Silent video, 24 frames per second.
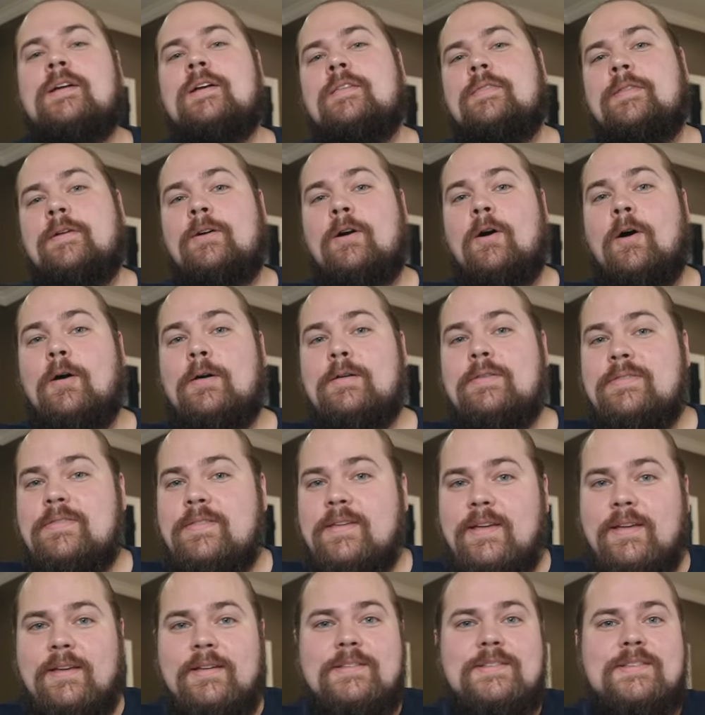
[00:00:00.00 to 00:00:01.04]
There are
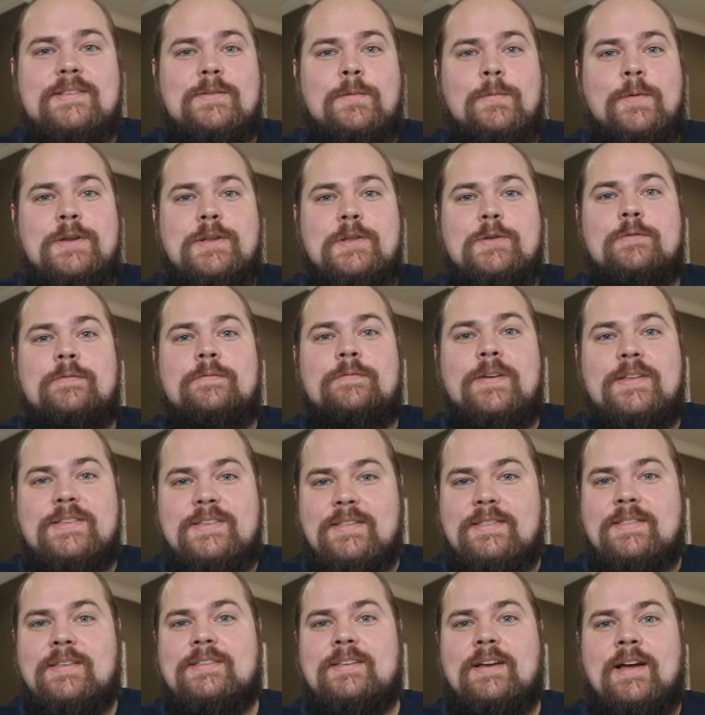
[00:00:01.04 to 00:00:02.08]
things when you
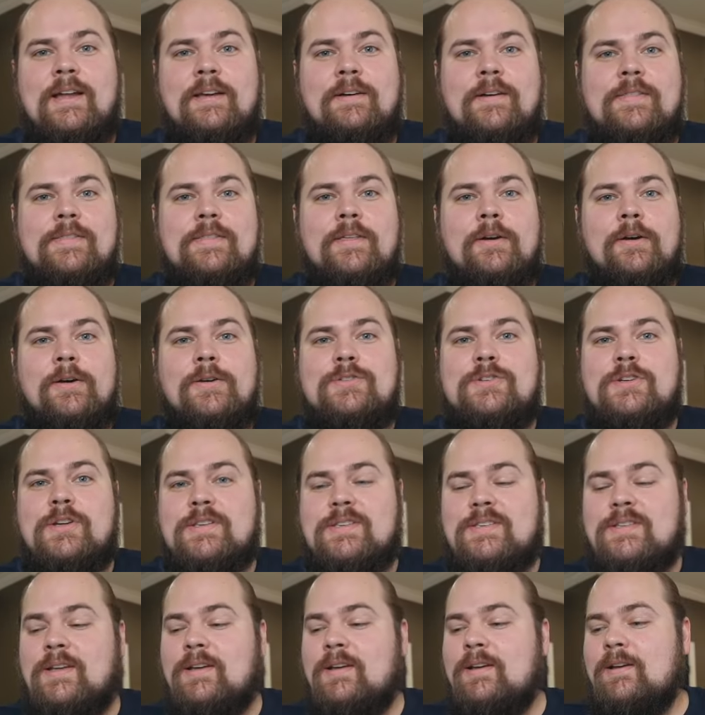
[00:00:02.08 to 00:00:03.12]
visit this island that are
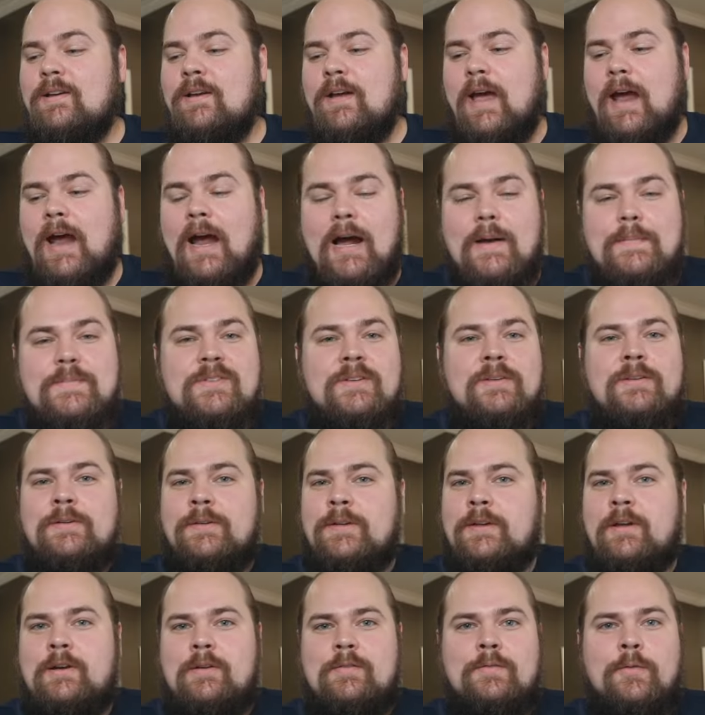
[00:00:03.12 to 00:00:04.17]
just
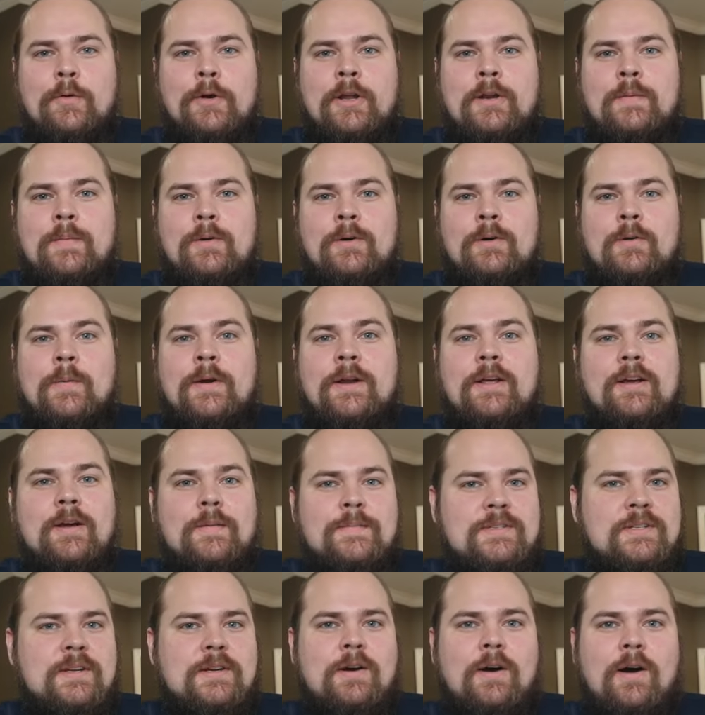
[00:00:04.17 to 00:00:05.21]
absolutely unavoidable when it
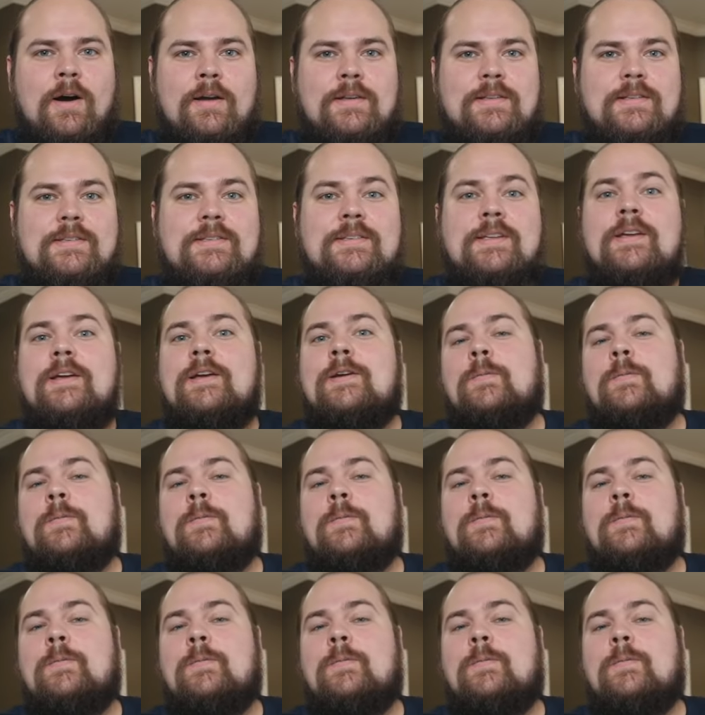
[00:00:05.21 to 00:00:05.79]
comes to costs.